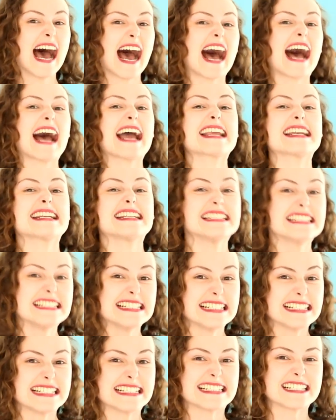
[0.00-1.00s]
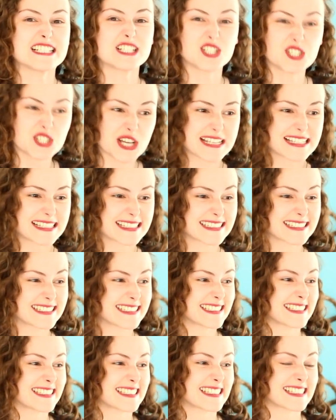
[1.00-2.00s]
I need Jason
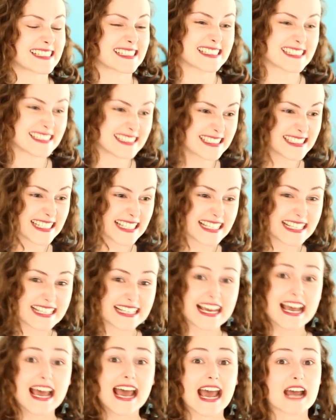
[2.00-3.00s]
to succeed.